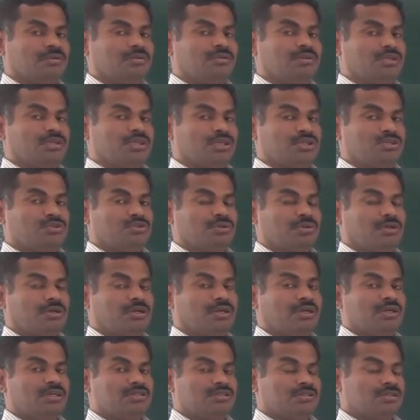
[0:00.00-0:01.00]
It is also
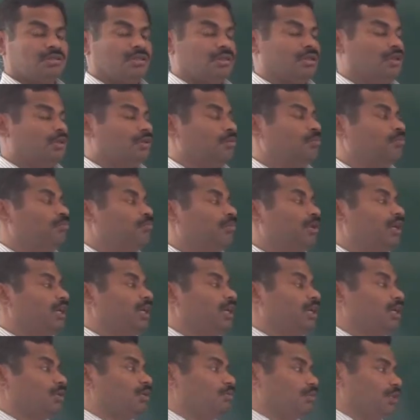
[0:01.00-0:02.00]
called as
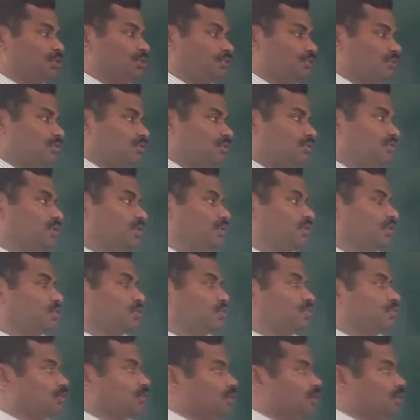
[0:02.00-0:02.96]
barrier width. It is also